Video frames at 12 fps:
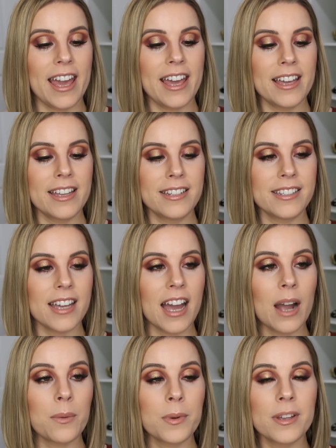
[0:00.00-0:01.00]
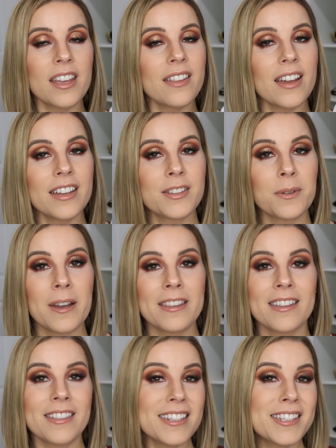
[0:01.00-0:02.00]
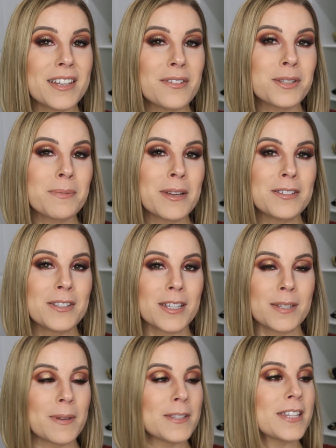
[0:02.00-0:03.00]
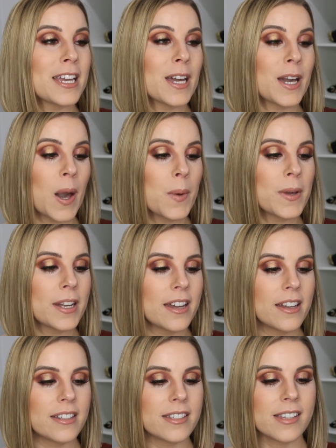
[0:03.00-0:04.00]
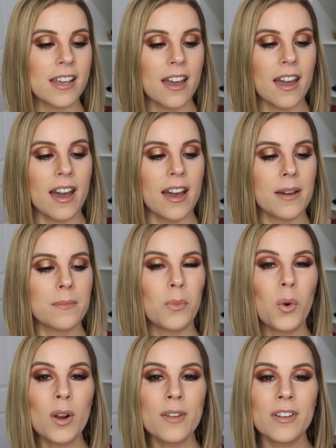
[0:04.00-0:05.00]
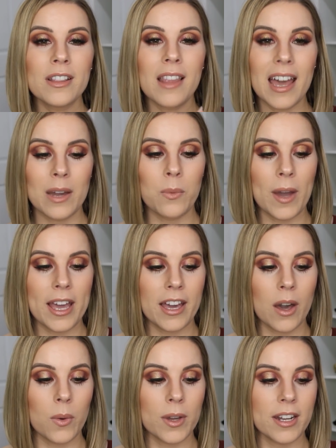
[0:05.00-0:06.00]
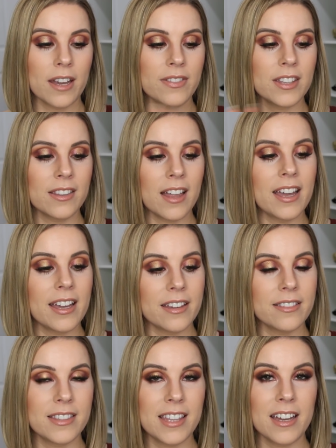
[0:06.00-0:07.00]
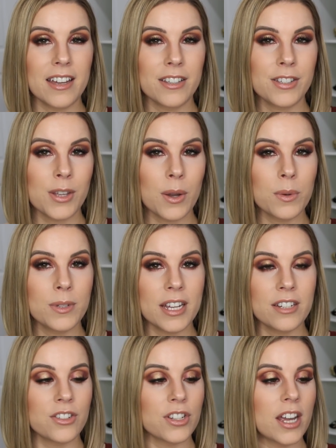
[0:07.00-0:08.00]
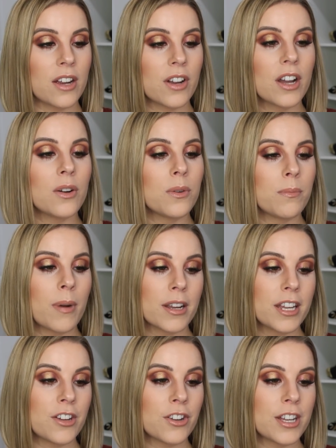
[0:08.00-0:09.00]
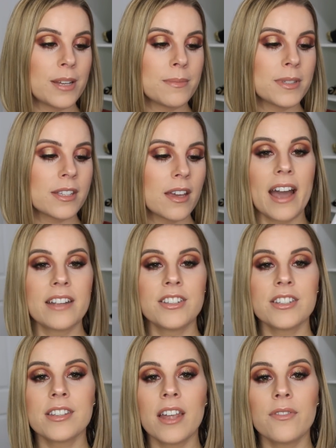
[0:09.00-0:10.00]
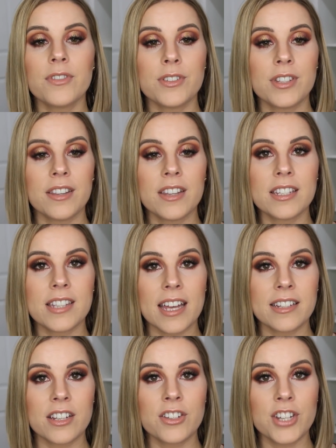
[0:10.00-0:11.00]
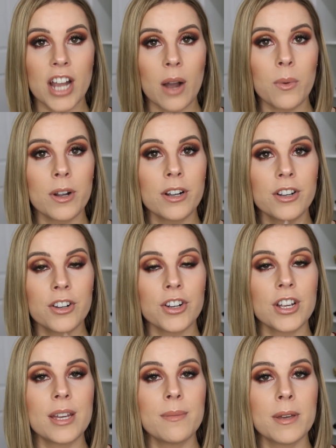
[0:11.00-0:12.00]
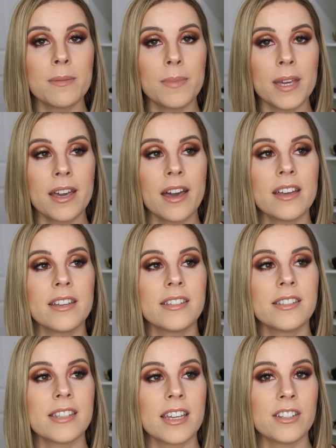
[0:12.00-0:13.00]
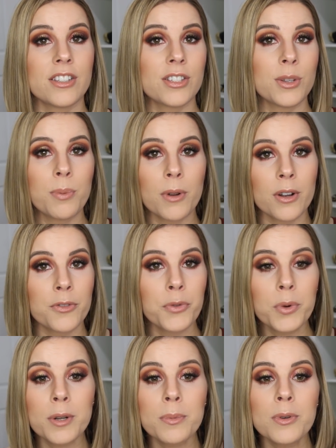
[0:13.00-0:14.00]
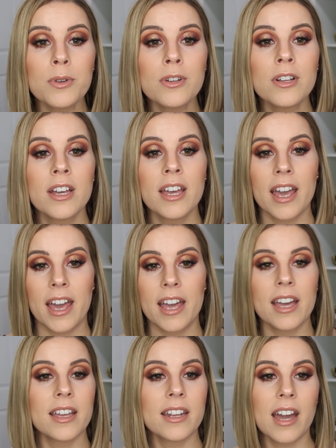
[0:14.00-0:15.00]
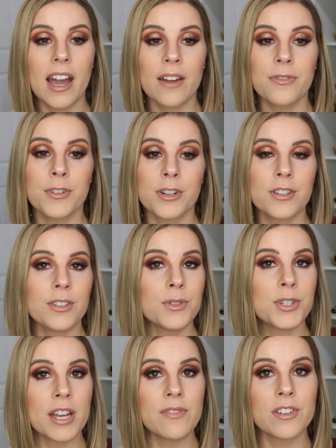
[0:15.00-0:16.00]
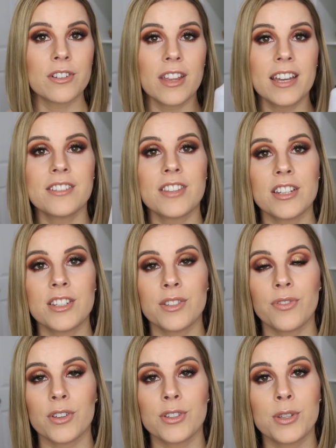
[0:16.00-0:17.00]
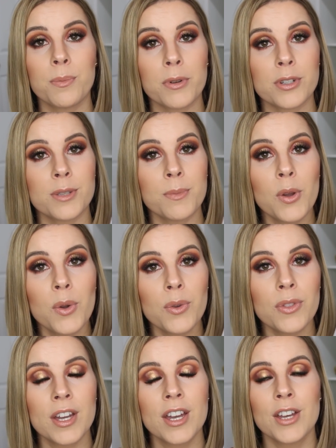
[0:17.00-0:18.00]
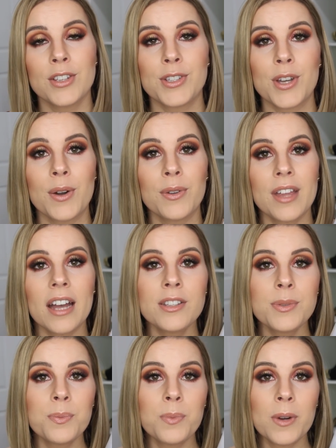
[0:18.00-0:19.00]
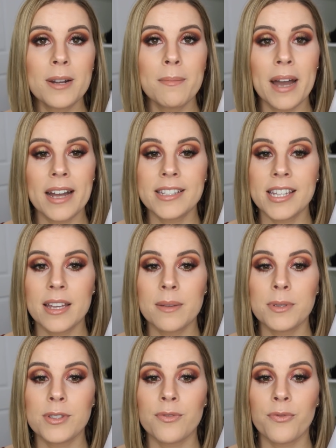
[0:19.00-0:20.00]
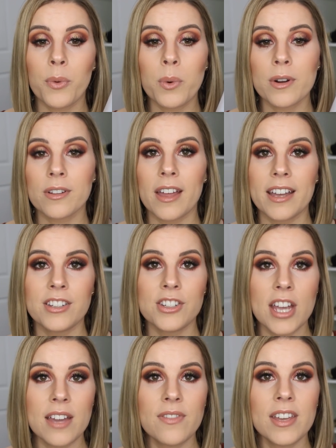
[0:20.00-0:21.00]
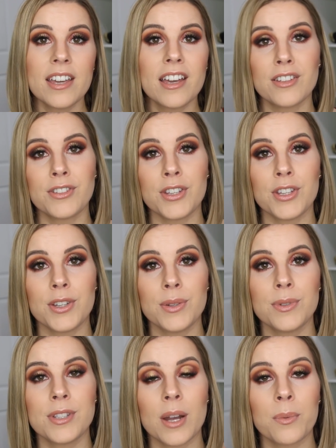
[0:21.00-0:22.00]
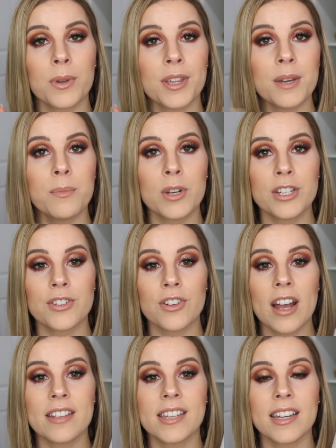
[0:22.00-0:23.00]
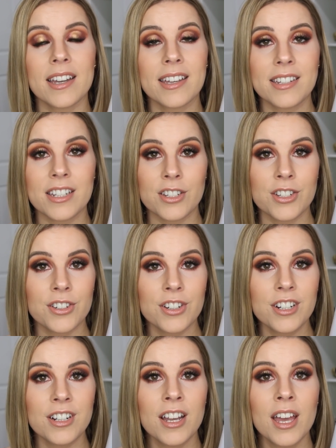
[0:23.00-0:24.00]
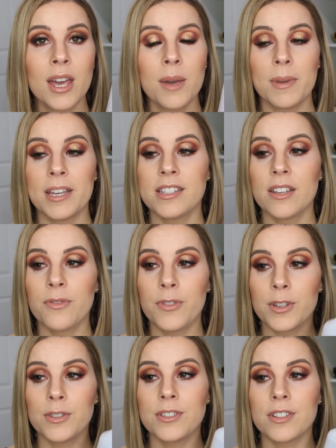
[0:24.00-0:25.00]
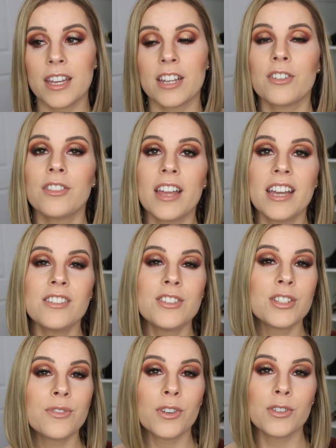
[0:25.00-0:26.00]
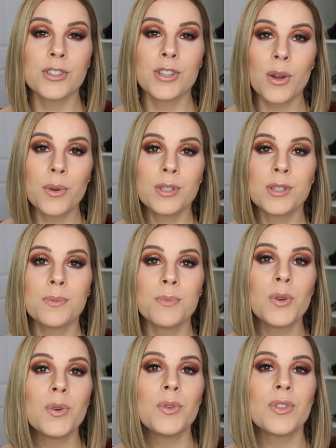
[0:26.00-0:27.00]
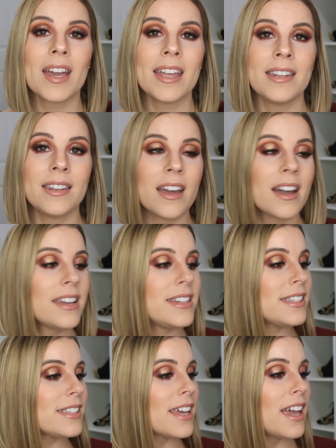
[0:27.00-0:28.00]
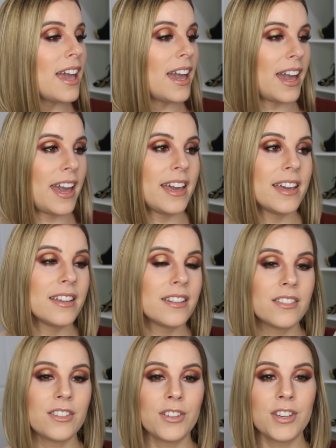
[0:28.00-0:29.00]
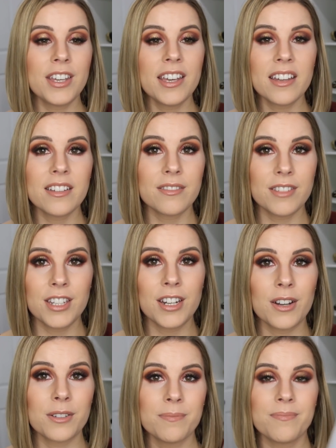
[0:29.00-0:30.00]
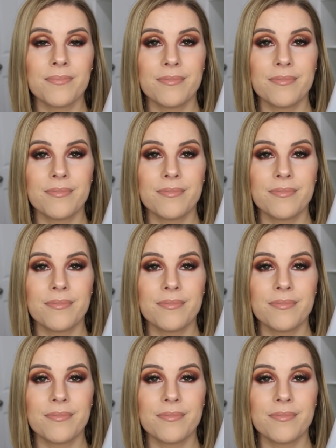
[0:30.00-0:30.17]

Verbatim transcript: And I really like the way that this stuff smells. It smells like a coconut, um, more of a lightweight coconut than like the Sol de Janeiro body creams. I just love using this as a shower cream because it's super affordable and after you shave your legs, they just feel super smooth. So that's one of my tips for like shaving is to use a really moisturizing conditioner because it feels like your legs just feel so smooth and nice and you can get, you know,